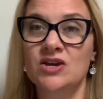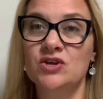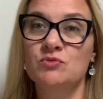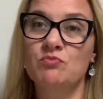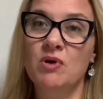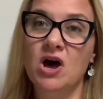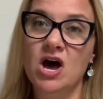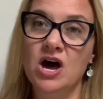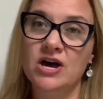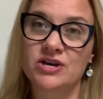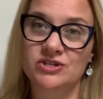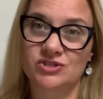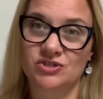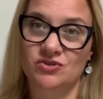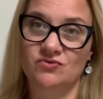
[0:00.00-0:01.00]

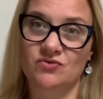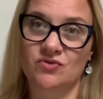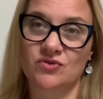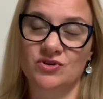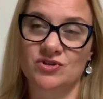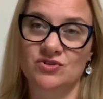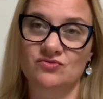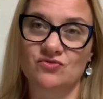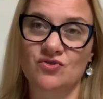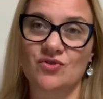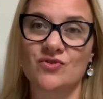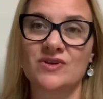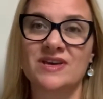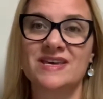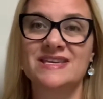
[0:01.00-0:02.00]
postural control,
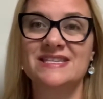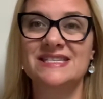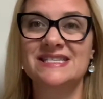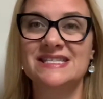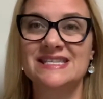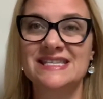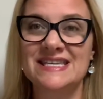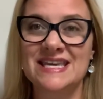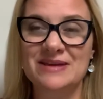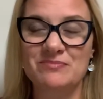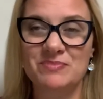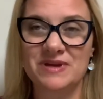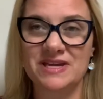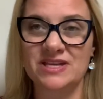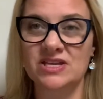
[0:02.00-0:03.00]

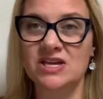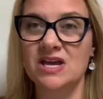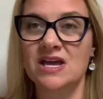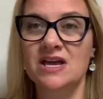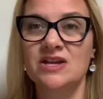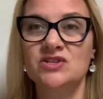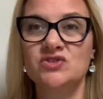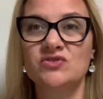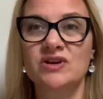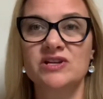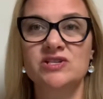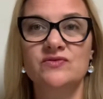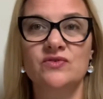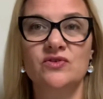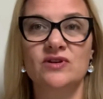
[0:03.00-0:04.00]
skipping,
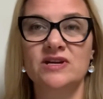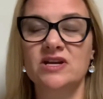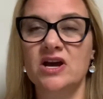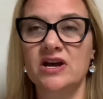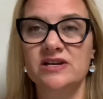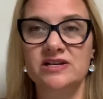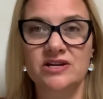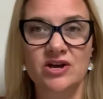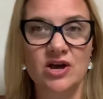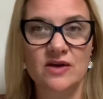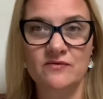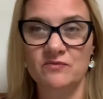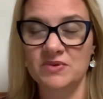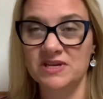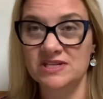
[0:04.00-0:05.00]
transferring on and
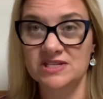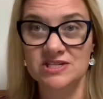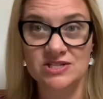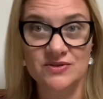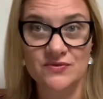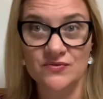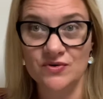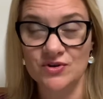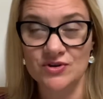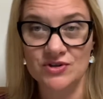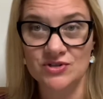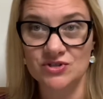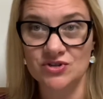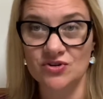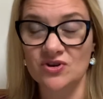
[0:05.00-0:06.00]
off pieces of
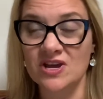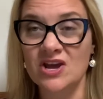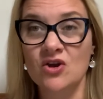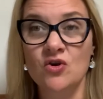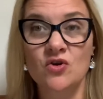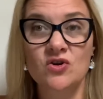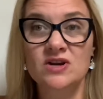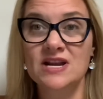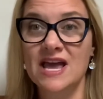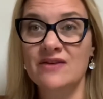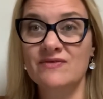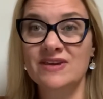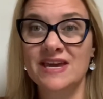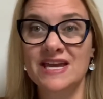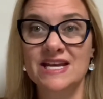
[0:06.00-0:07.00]
furniture, or
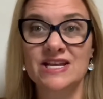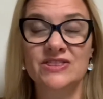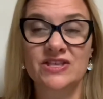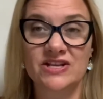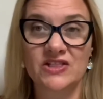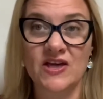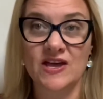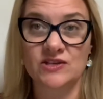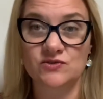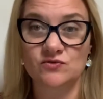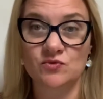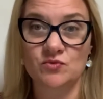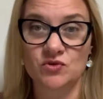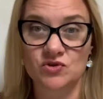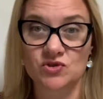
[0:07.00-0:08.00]
navigating the
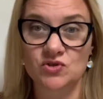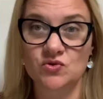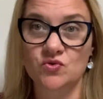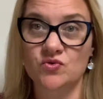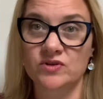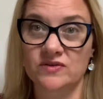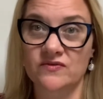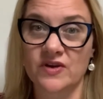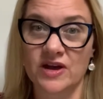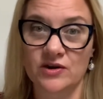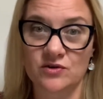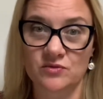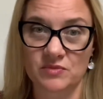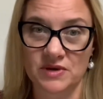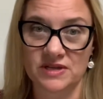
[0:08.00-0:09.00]
classroom or school
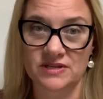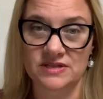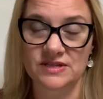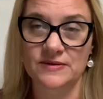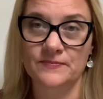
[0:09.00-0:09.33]
environment.